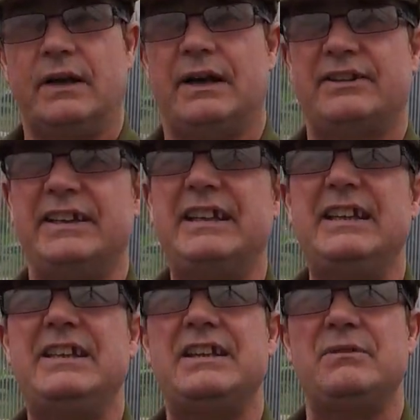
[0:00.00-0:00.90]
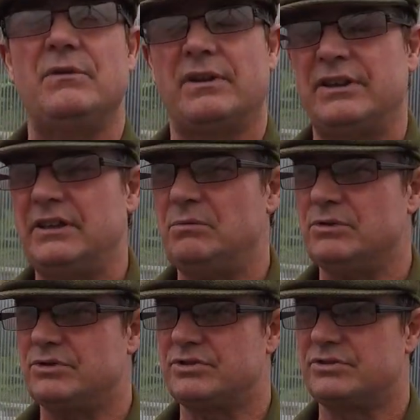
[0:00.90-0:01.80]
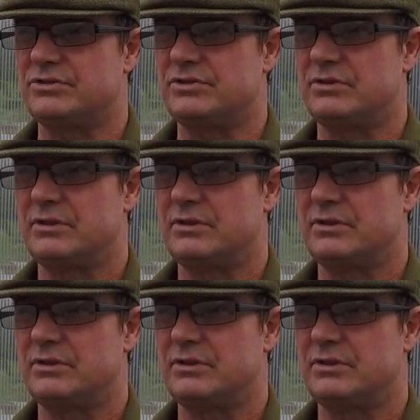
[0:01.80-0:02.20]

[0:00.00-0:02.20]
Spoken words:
I think it was